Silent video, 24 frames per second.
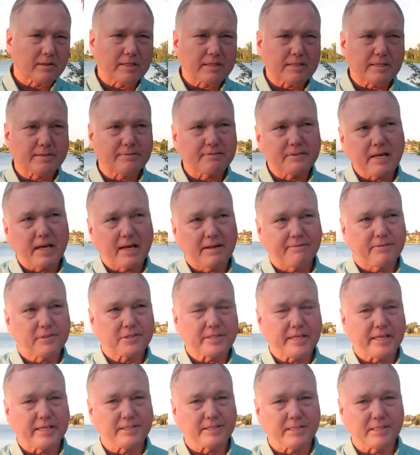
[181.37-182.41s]
list of
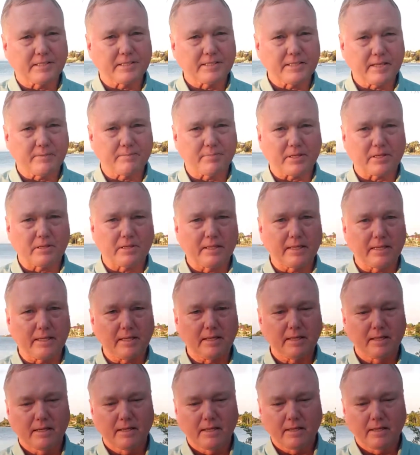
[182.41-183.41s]
conversations typically.